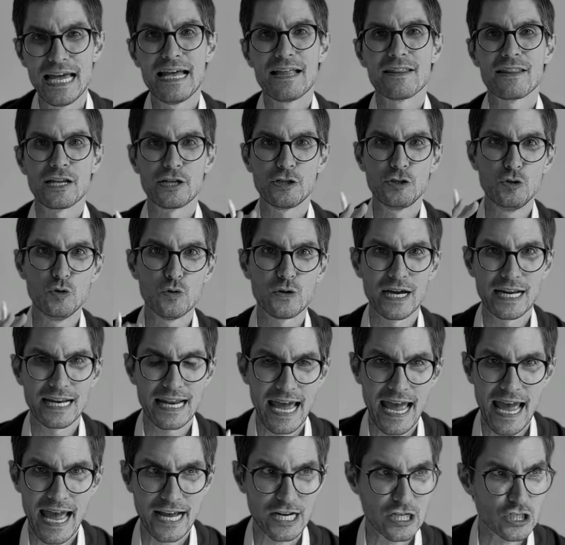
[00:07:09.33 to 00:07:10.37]
that you can
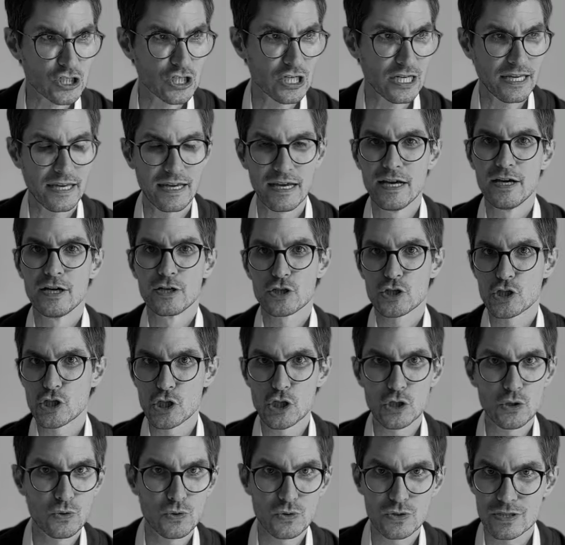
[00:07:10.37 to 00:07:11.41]
actually
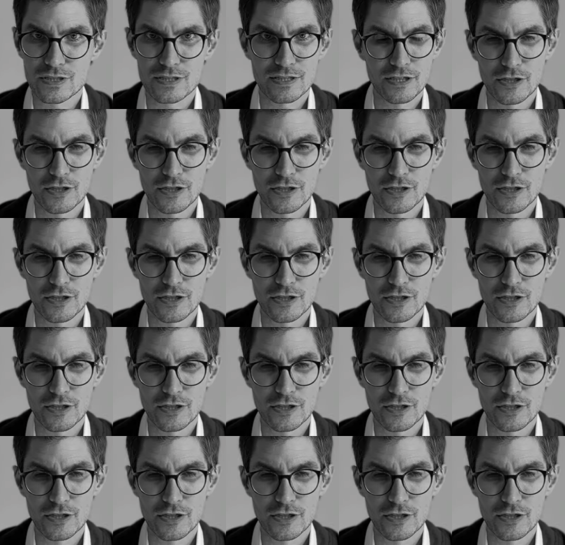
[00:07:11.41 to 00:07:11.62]
choose.